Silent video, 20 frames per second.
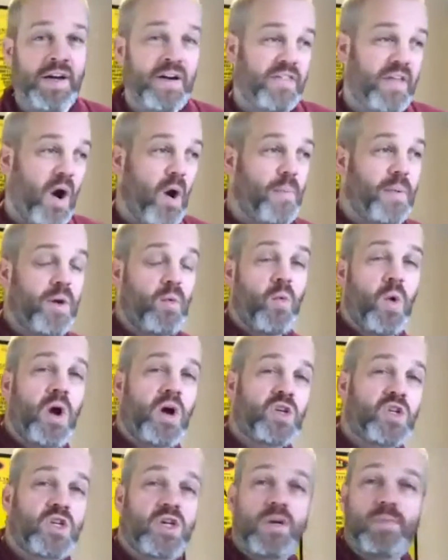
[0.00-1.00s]
There'll be
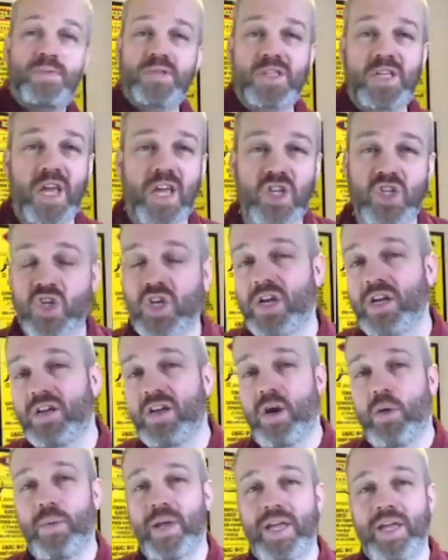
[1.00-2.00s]
worship, teaching,
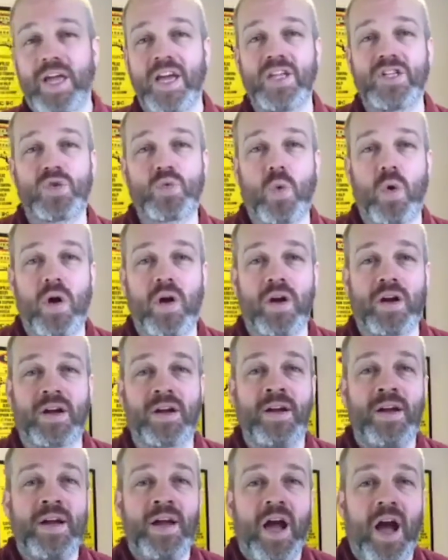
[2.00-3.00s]
there'll be kids work,